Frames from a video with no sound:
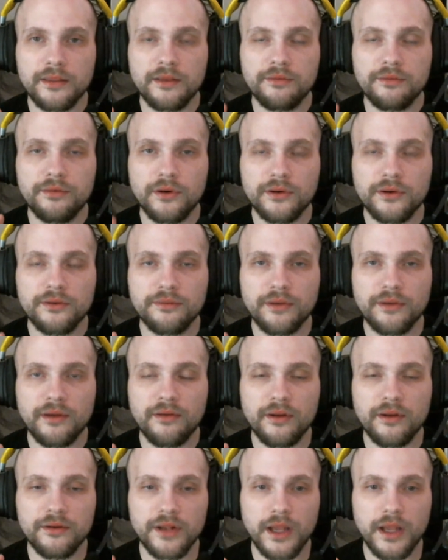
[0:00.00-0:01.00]
that Fortune
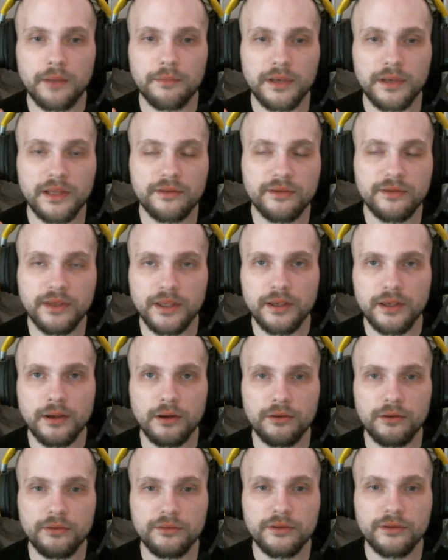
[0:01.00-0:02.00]
500 company
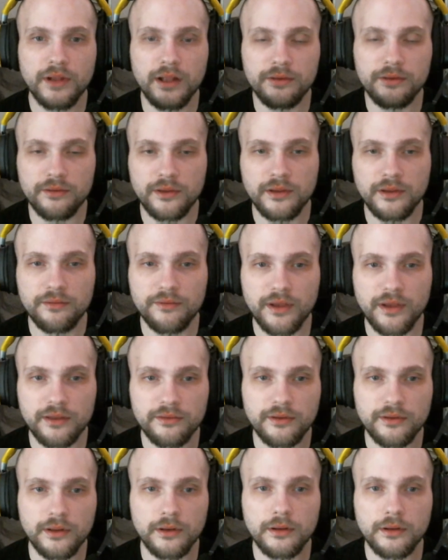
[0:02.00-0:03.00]
CEOs constantly
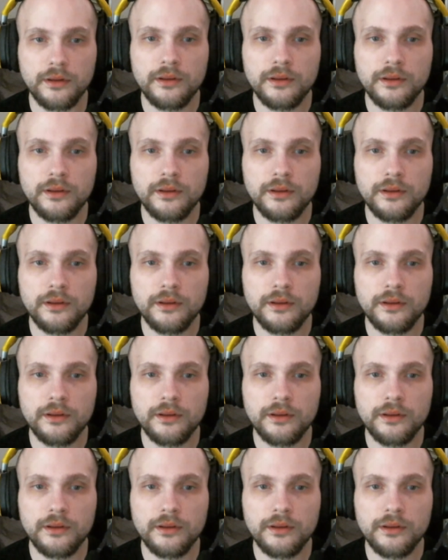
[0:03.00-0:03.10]
invest in?